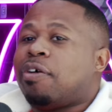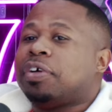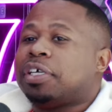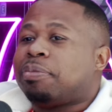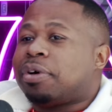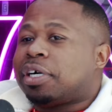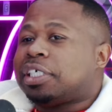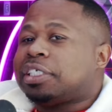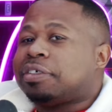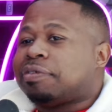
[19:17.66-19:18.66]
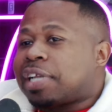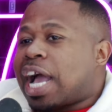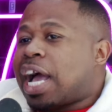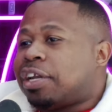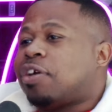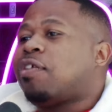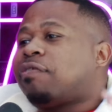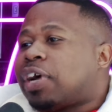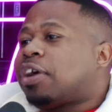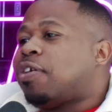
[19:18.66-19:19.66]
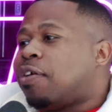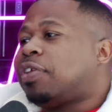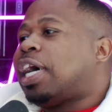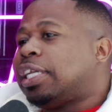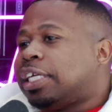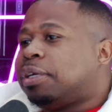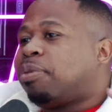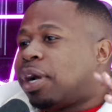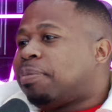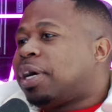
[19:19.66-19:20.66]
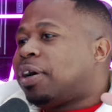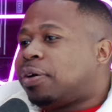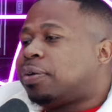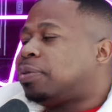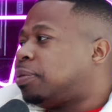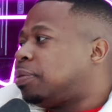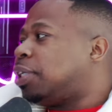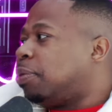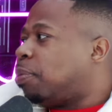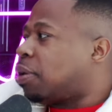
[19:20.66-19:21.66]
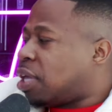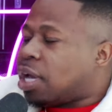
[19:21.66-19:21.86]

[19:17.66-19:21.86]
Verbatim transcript: over here, bro, because uh, now I know if I go over there, I need to bring my own. Yeah, bring your own